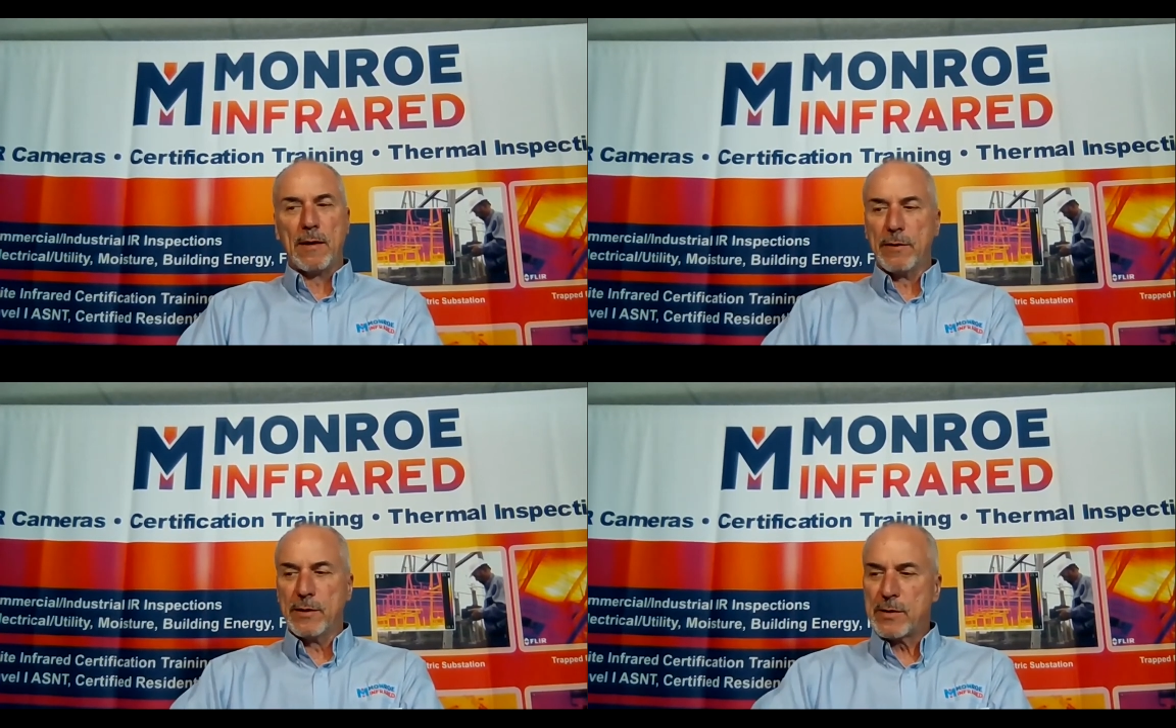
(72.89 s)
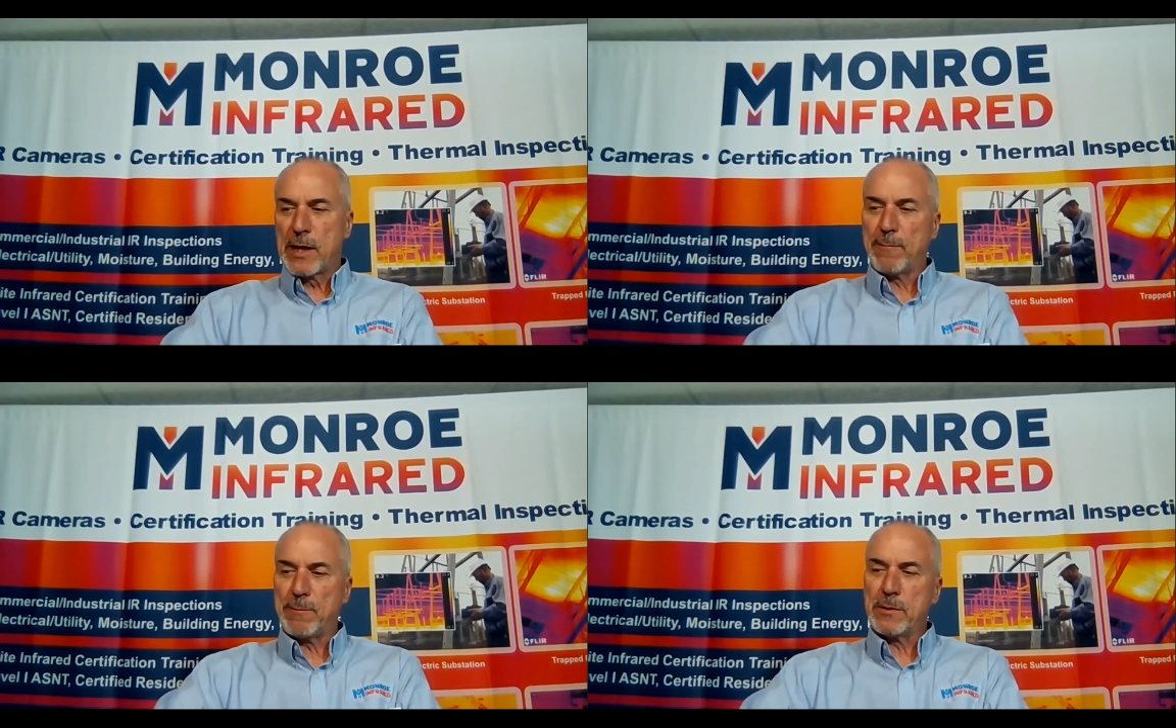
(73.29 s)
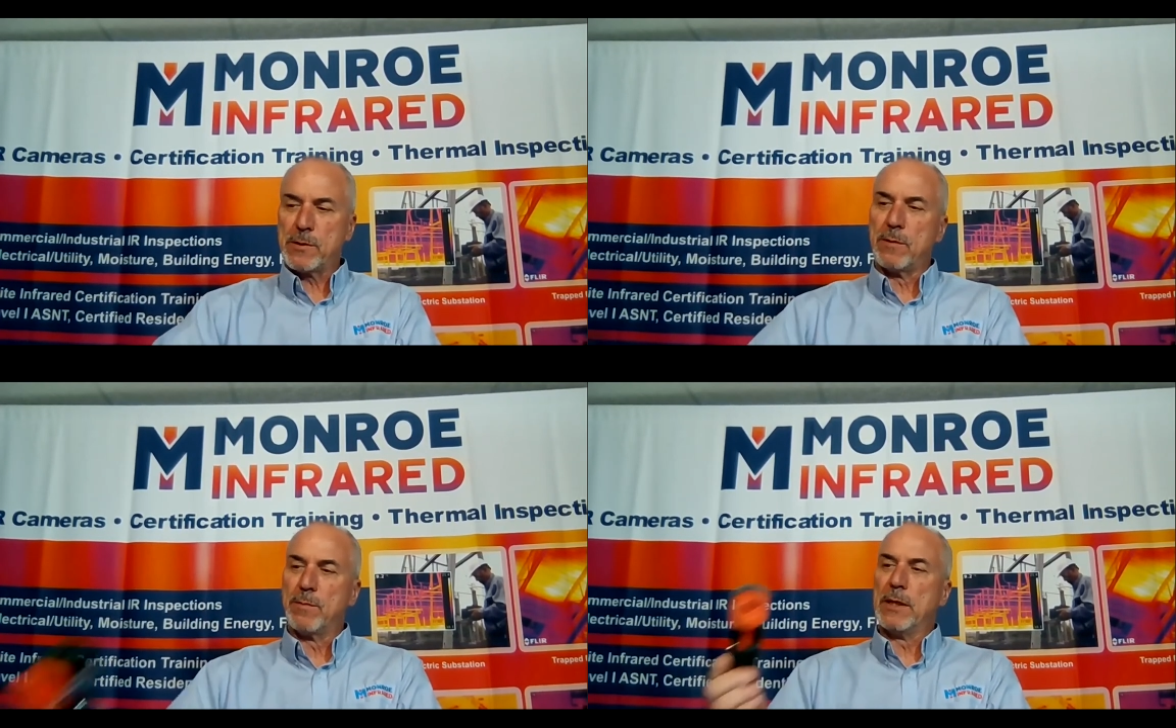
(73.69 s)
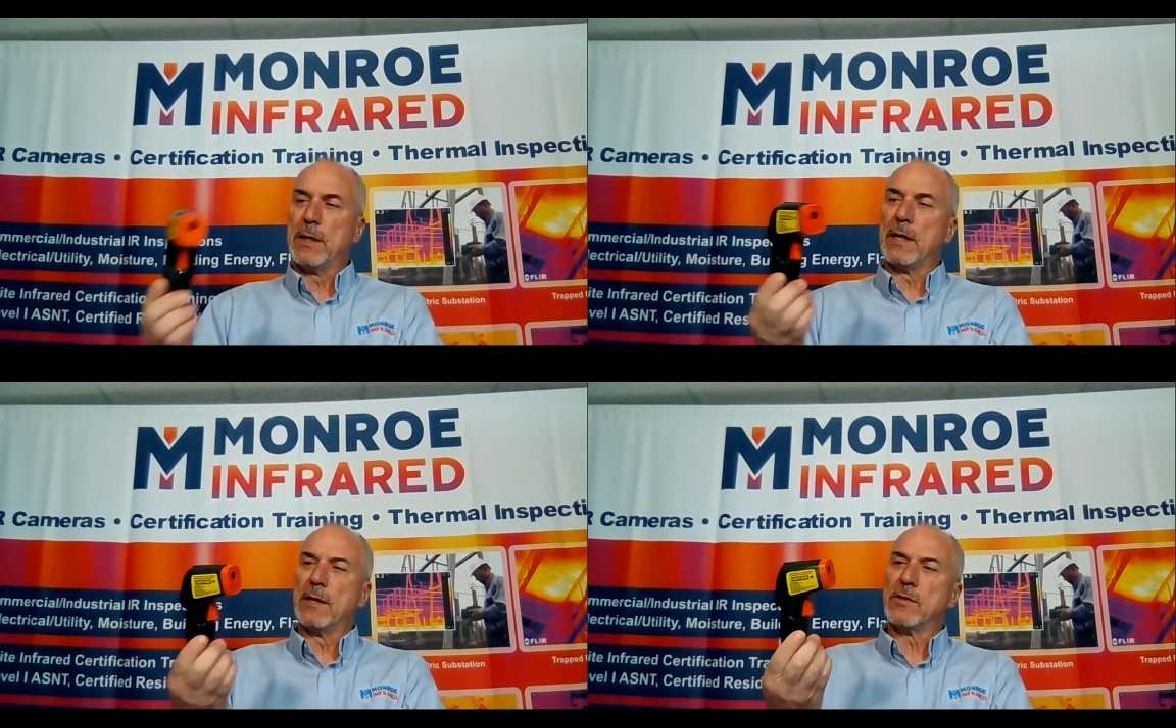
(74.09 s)
This happens to be
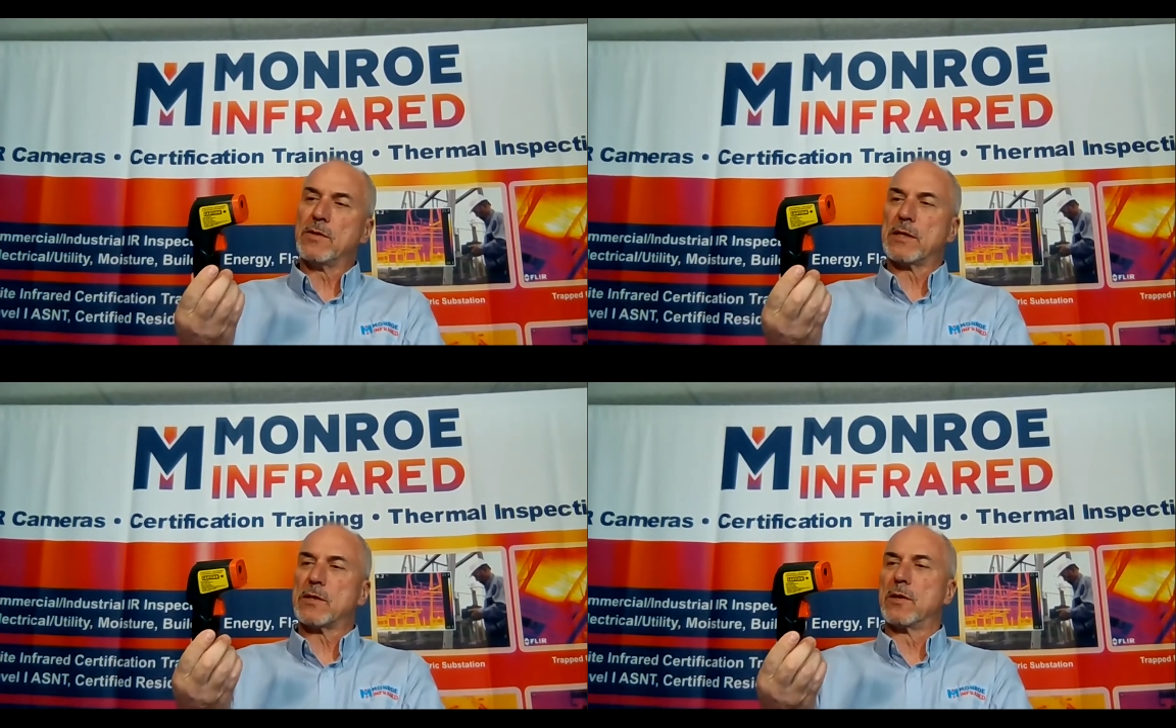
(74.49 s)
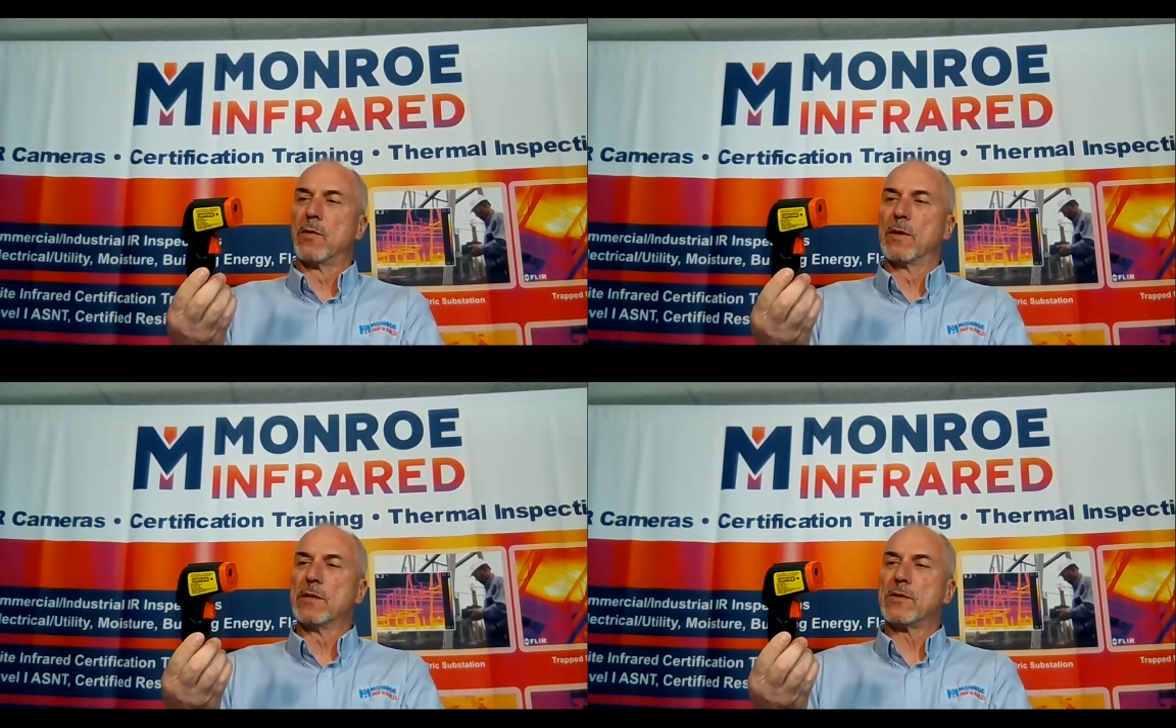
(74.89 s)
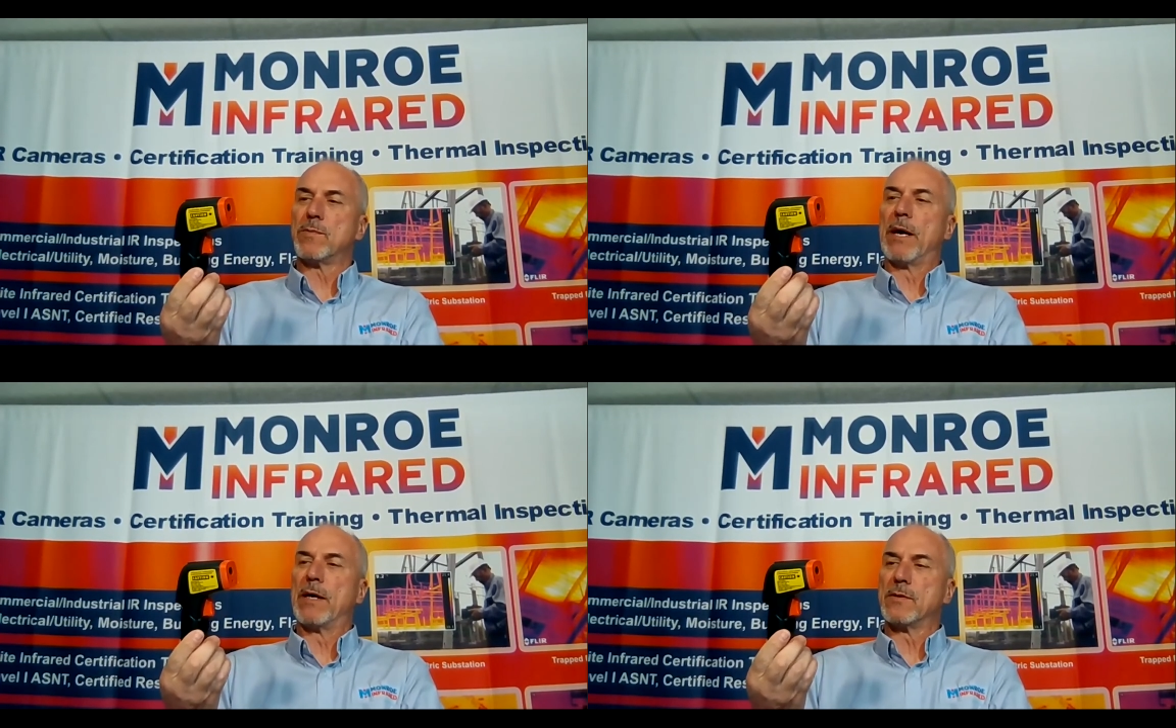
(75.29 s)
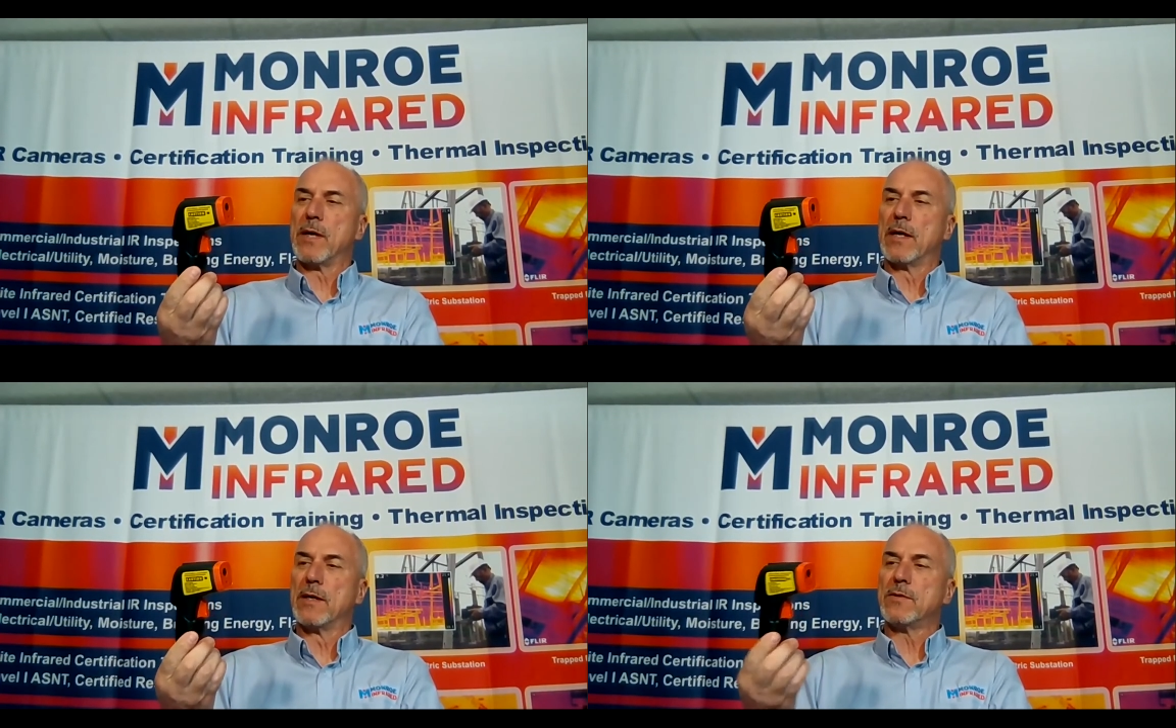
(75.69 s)
a 6:1 spot
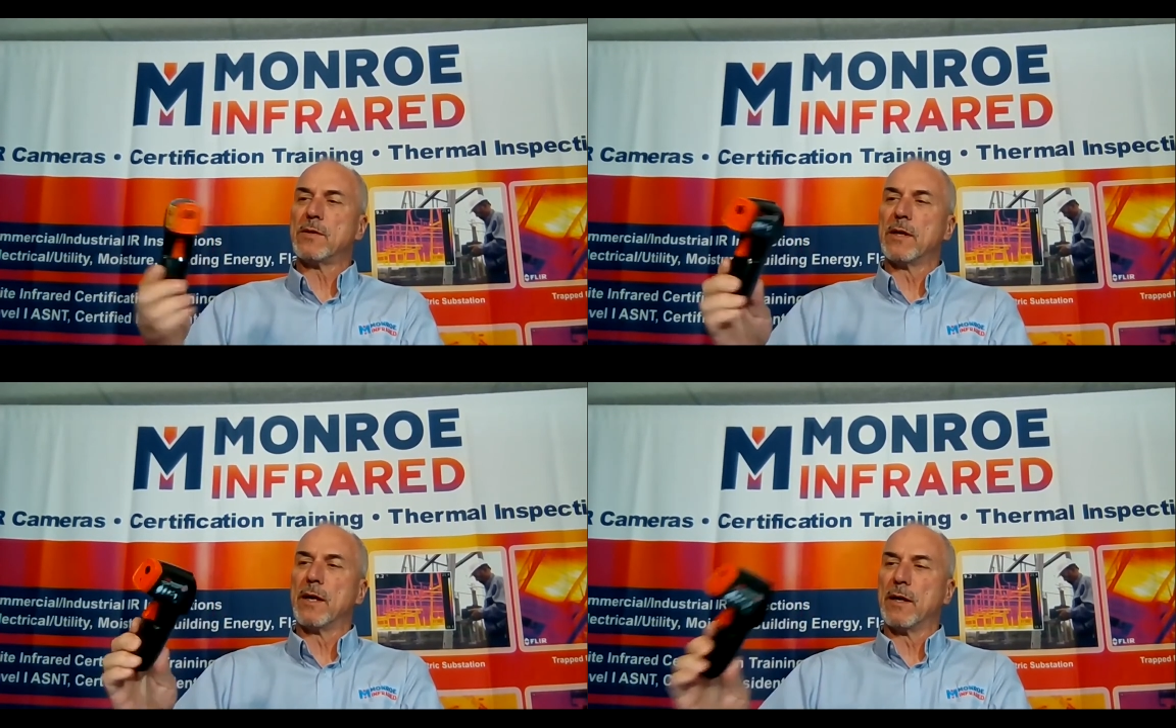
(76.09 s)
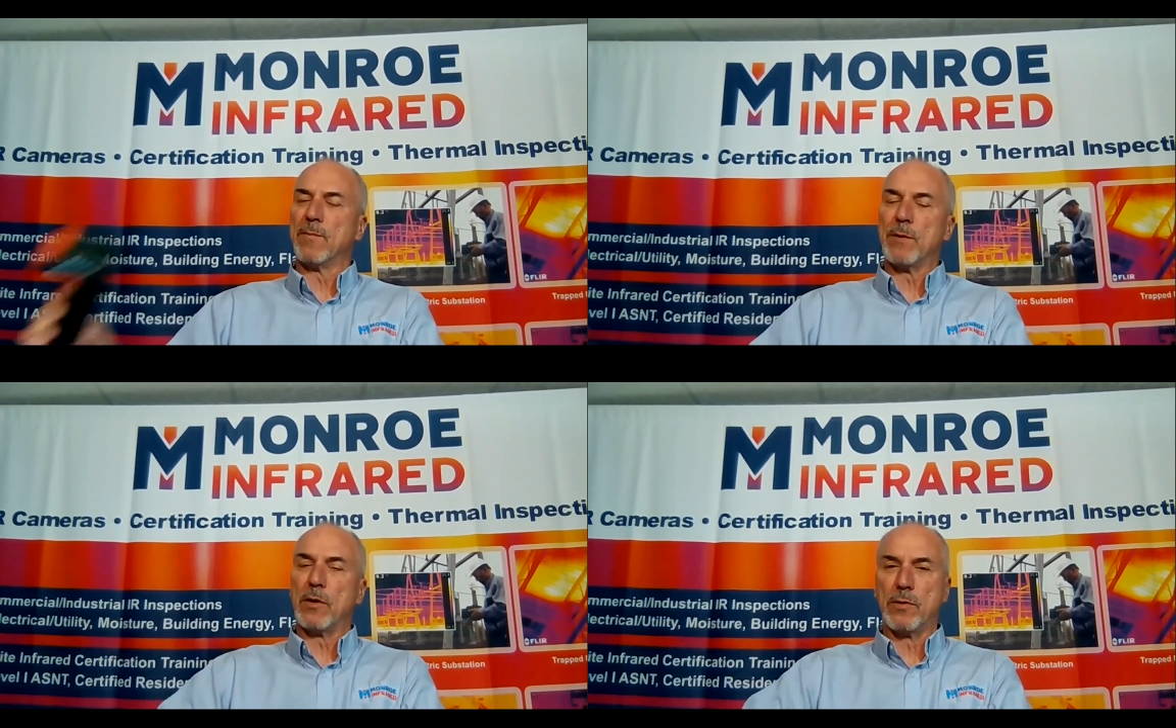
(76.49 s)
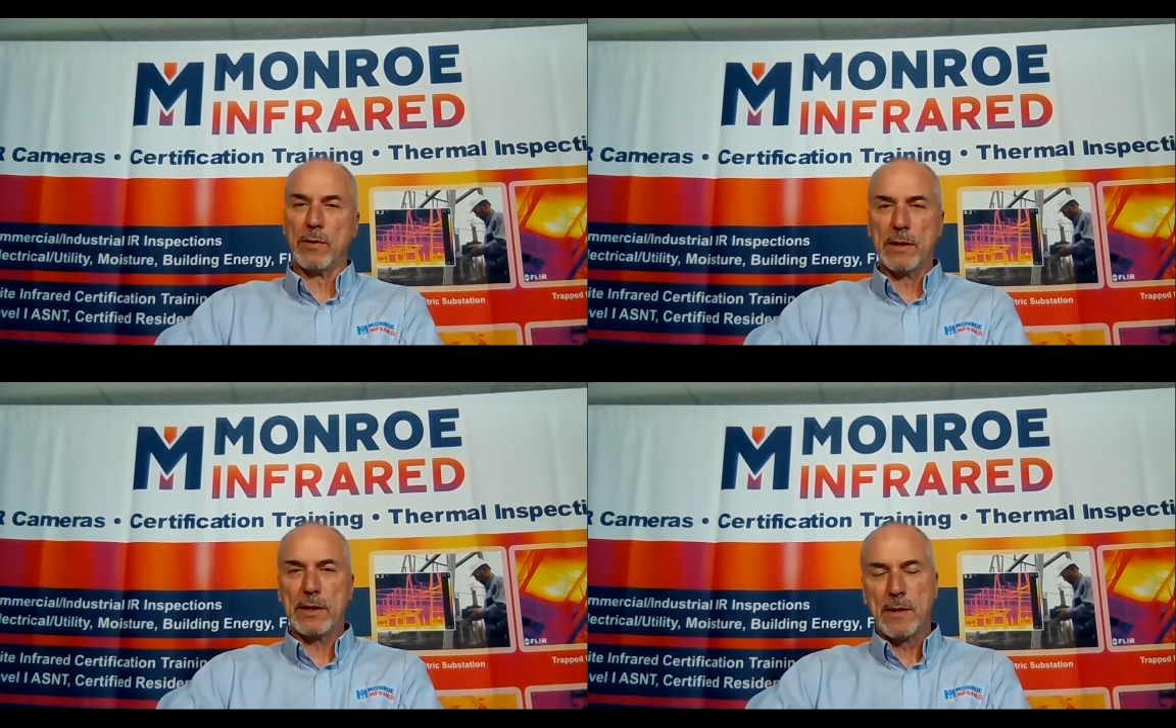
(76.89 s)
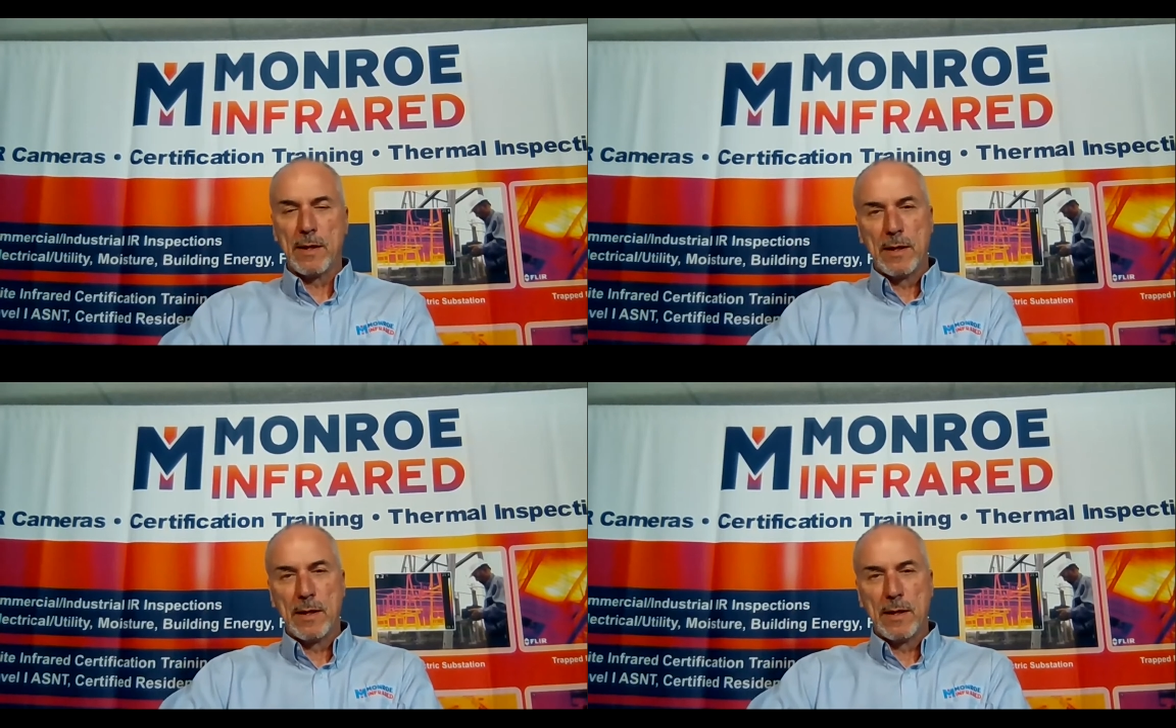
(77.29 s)
size that I'm holding,